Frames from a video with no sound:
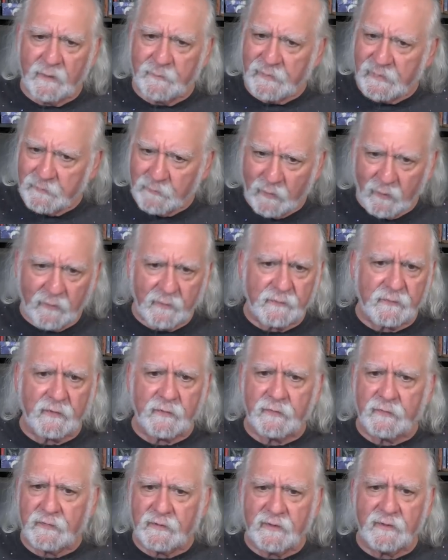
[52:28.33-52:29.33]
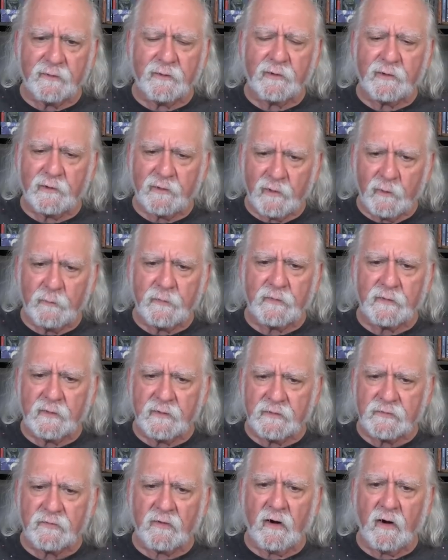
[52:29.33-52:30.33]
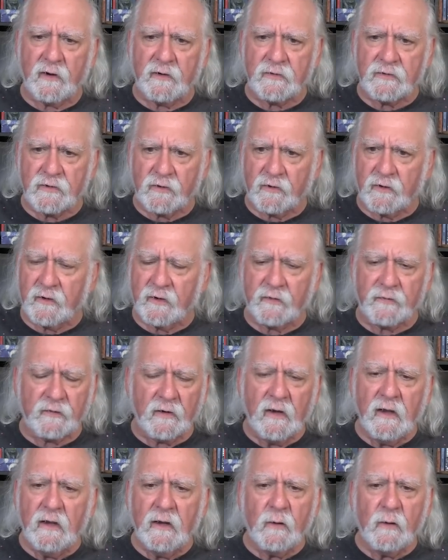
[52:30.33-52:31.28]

I mean, Mars is still closely trining Uranus.